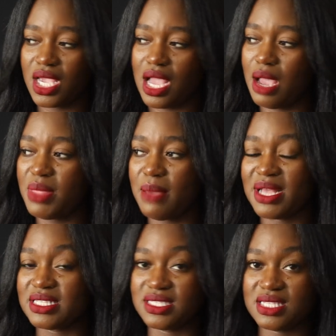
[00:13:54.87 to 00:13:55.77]
I'm not
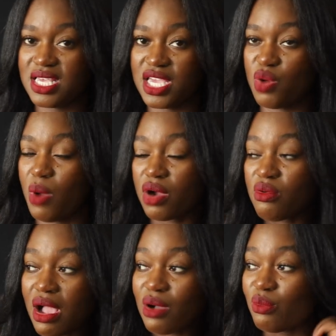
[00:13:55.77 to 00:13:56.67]
about to sit here walking
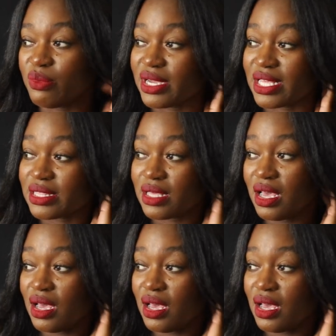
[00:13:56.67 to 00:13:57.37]
around with